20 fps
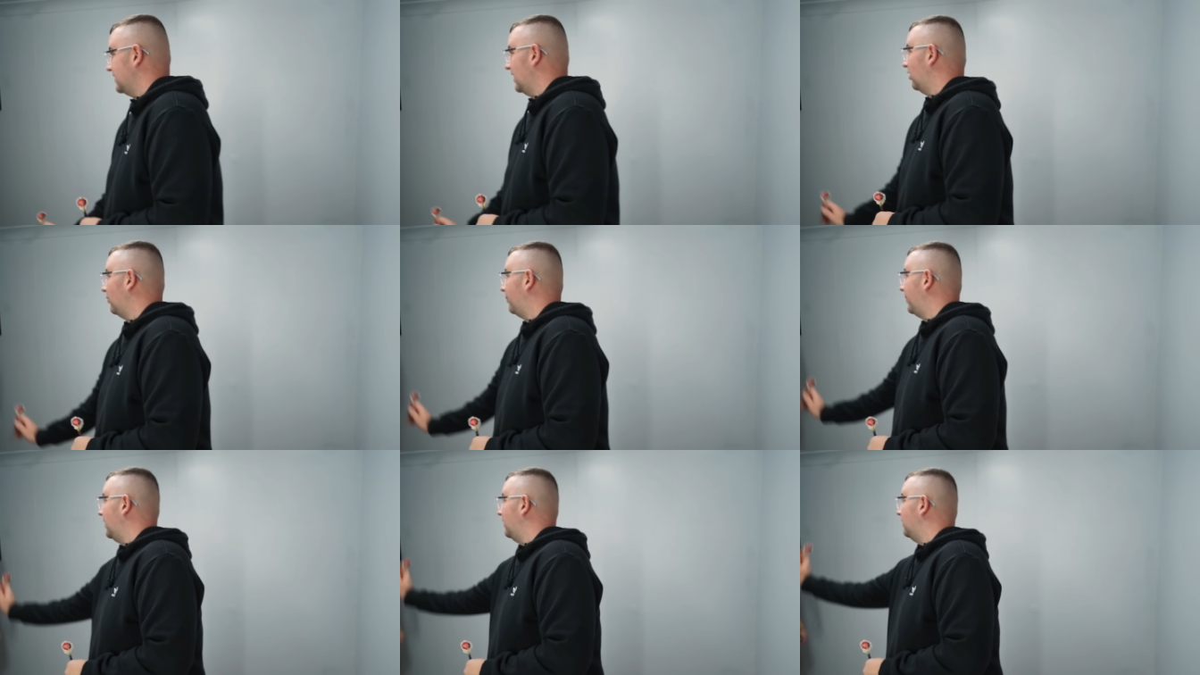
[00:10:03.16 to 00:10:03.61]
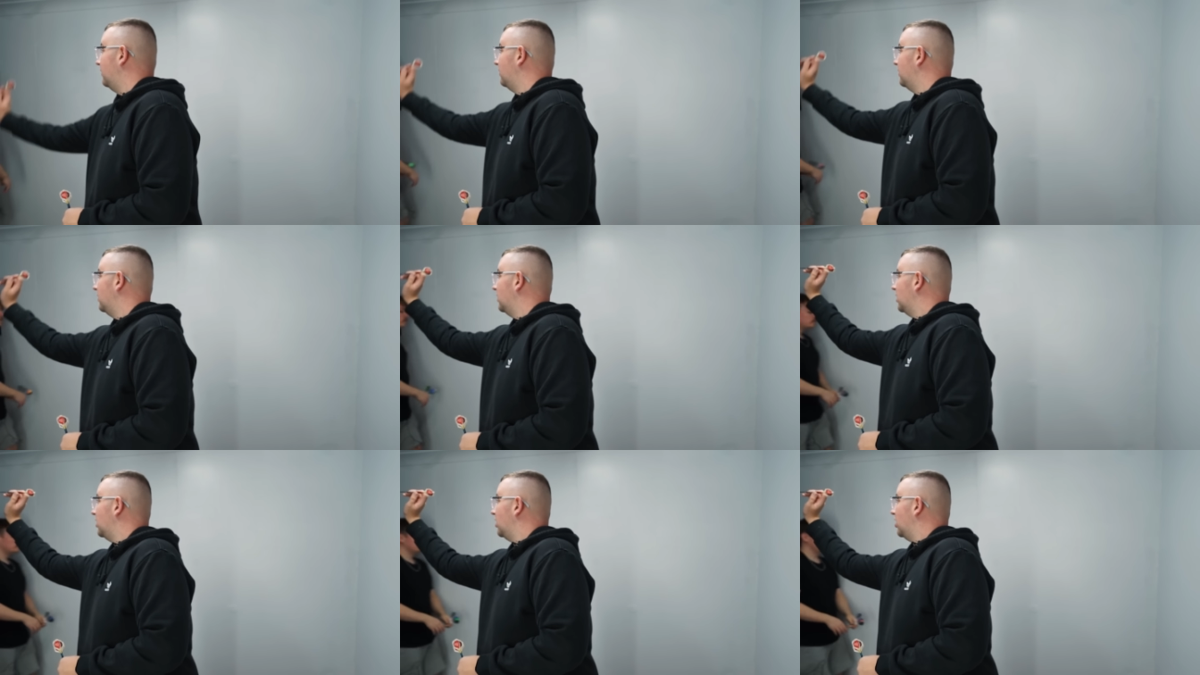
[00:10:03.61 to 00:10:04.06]
helping.
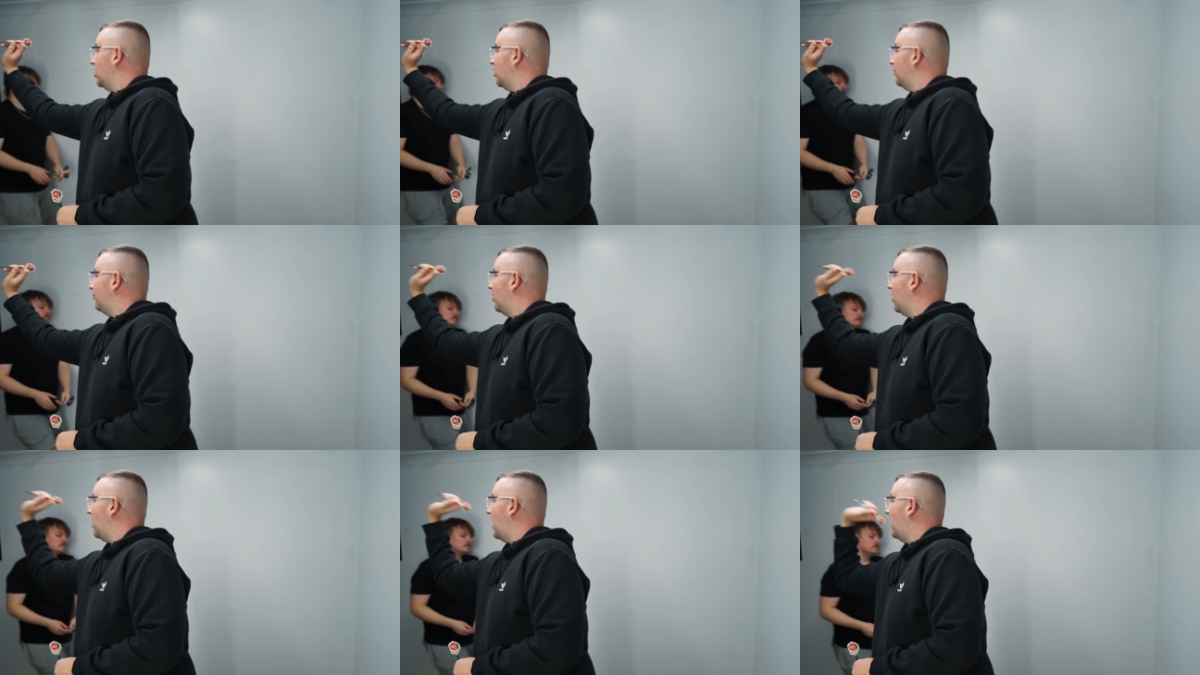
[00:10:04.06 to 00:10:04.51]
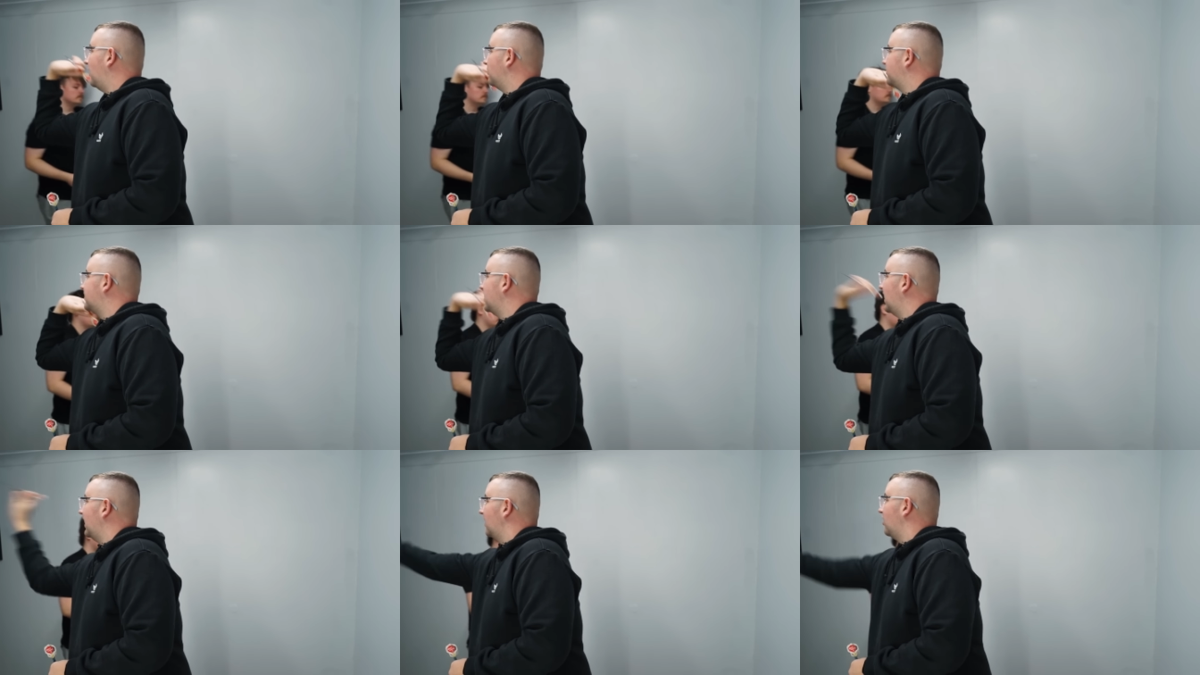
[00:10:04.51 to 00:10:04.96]
But I'd
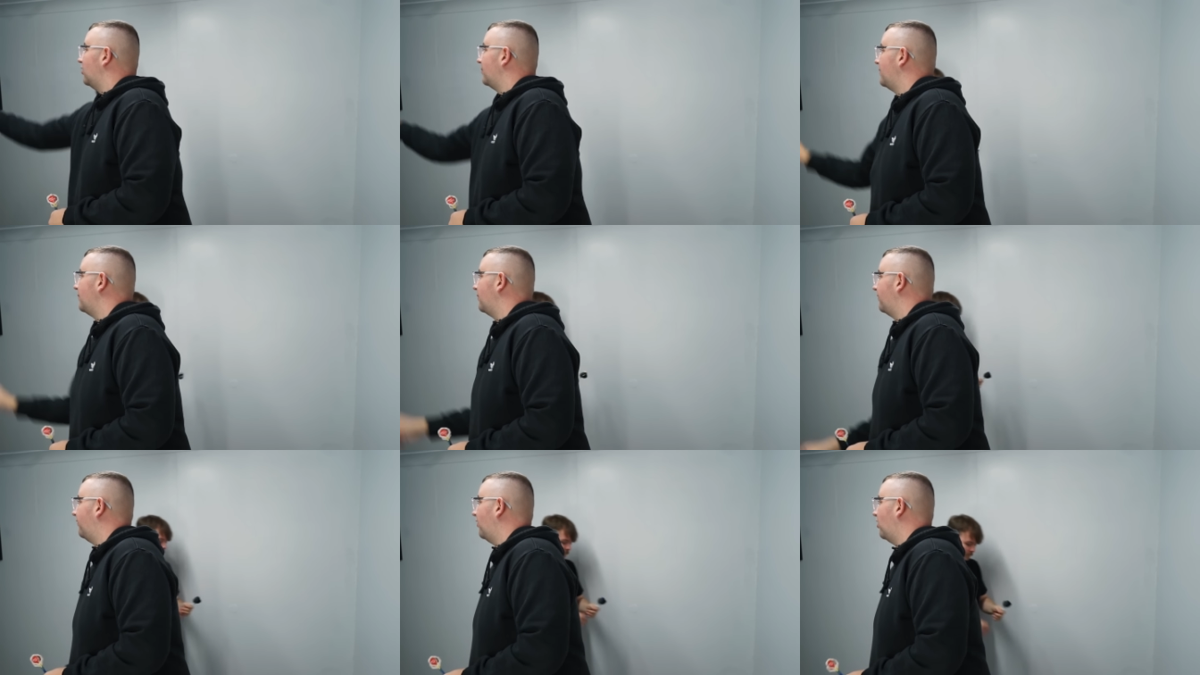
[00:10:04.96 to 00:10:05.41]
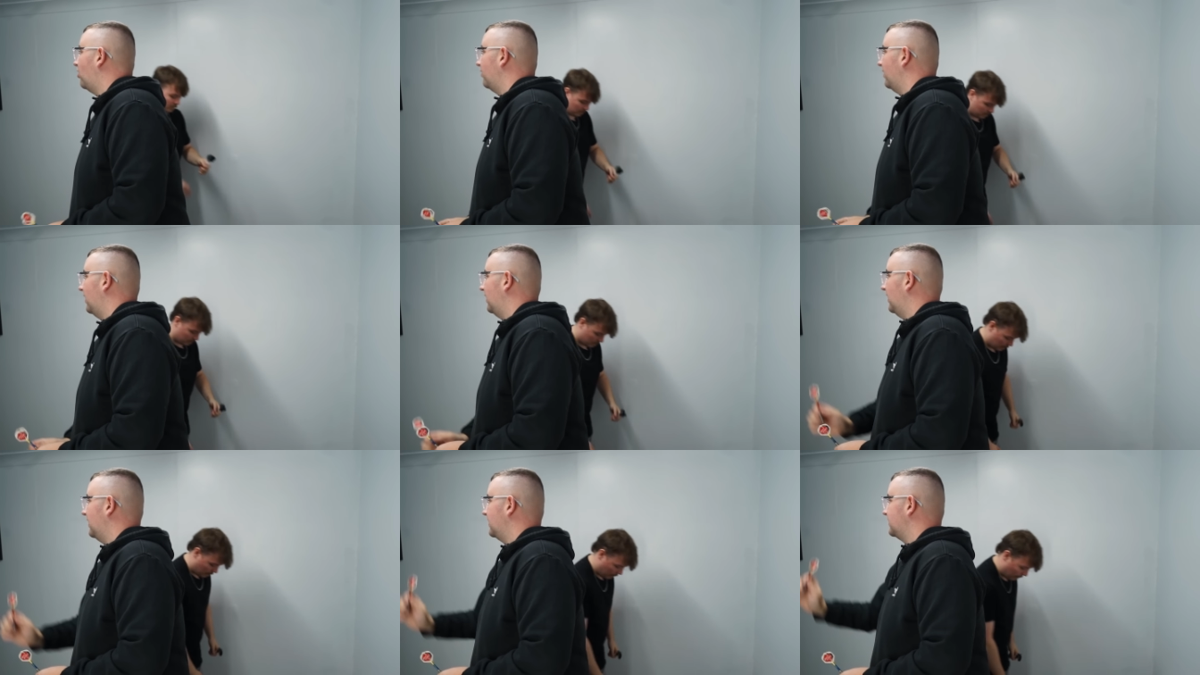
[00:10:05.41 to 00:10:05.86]
say a little bit before
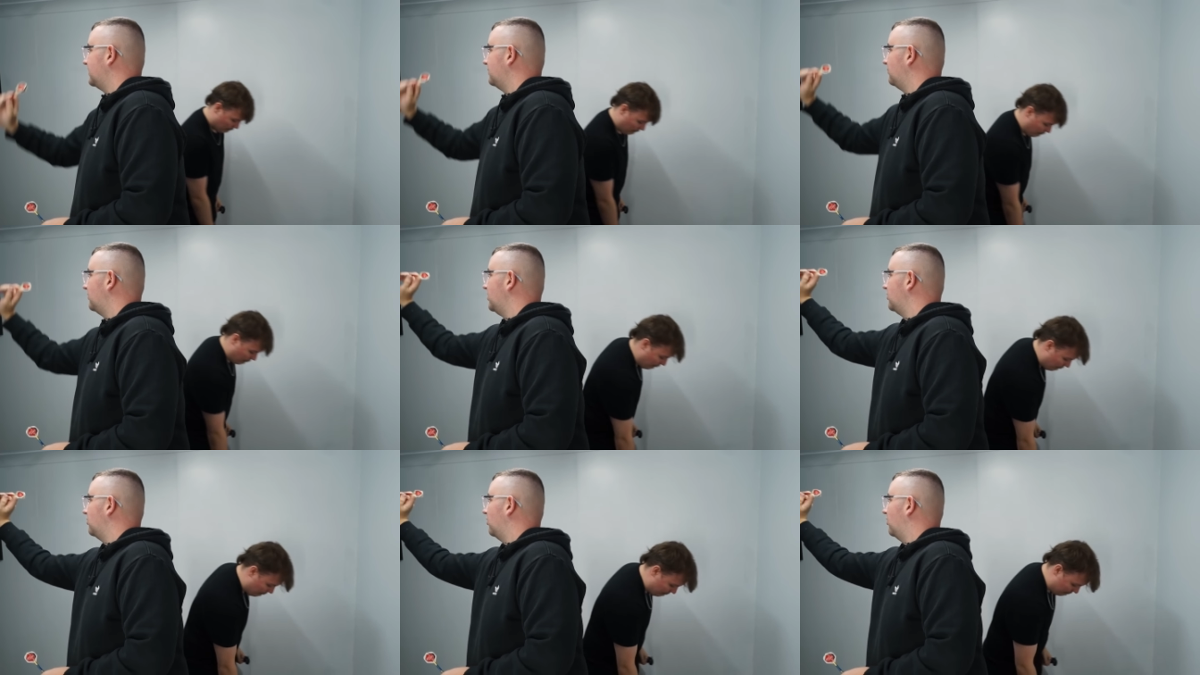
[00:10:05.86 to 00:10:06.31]
that, like you say, when you're